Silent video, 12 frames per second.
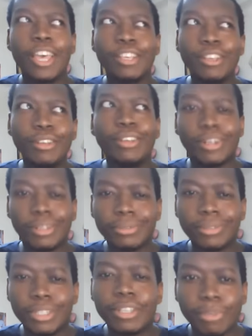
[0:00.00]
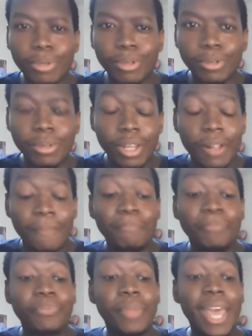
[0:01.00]
You know, the typical.
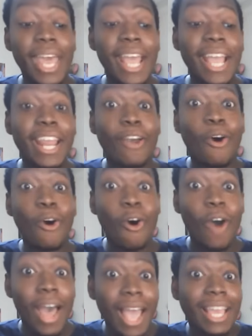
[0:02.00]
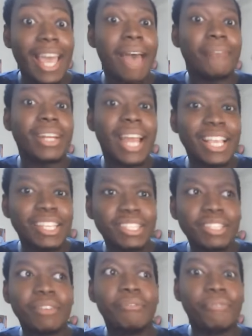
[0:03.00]
And they all like have a nice,
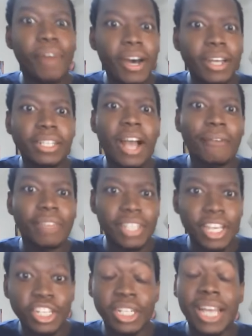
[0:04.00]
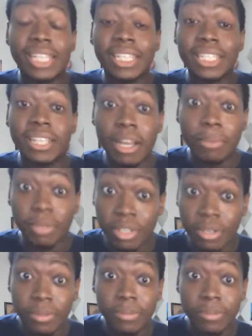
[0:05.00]
fun conversation at the end of the episode.